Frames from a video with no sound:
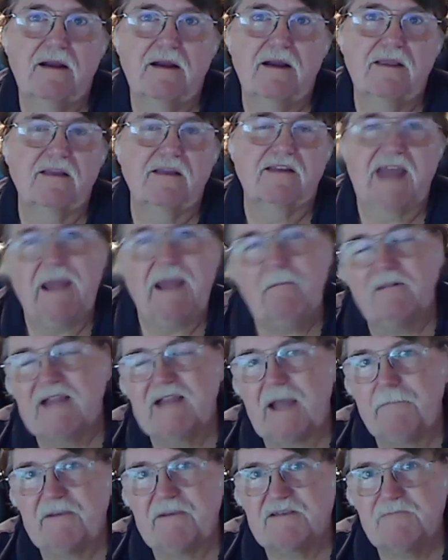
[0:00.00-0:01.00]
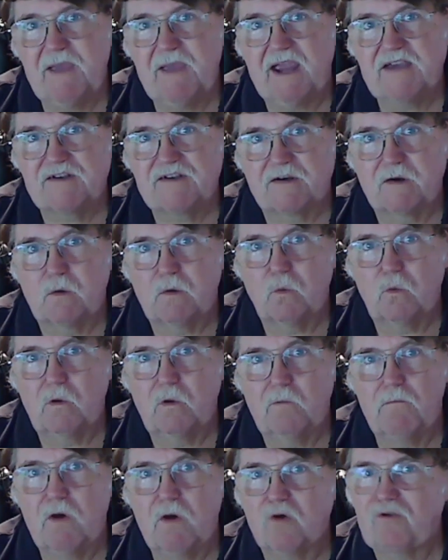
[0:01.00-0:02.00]
The Table Topics Master will
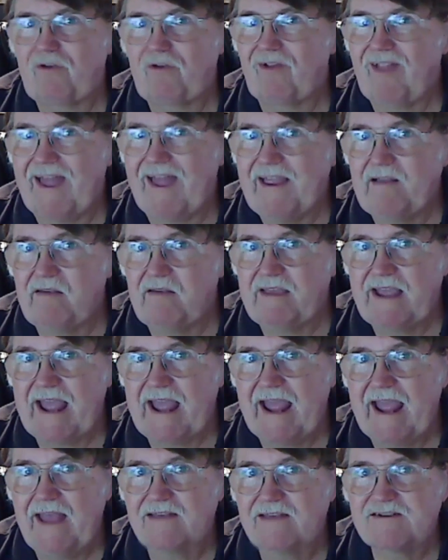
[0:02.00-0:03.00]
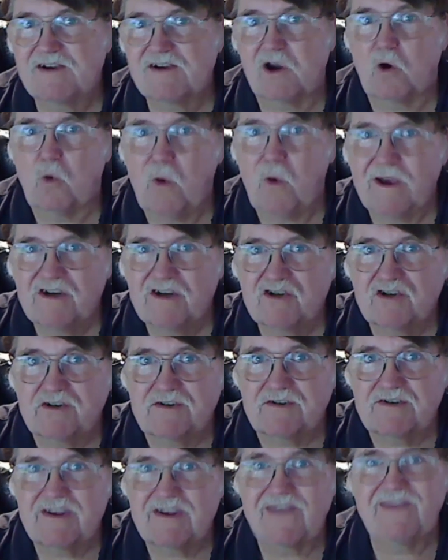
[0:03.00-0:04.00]
most likely ask
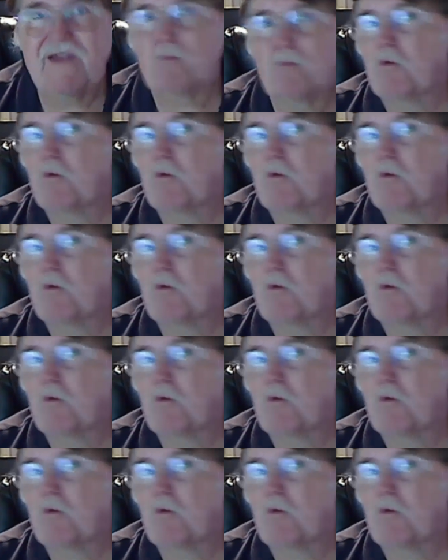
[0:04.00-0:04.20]
questions that